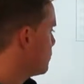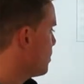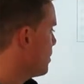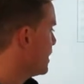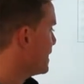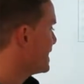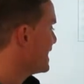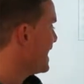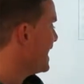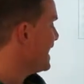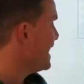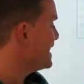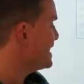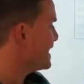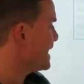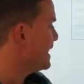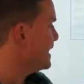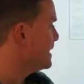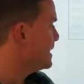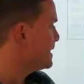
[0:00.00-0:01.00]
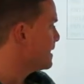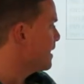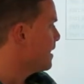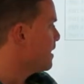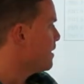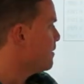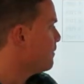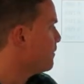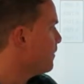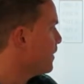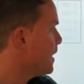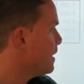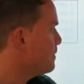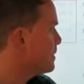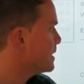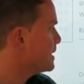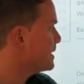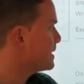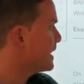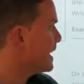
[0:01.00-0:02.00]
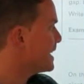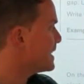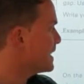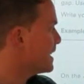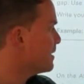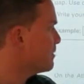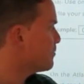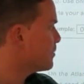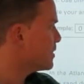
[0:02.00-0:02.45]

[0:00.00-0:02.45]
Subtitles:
wide. It is famous that it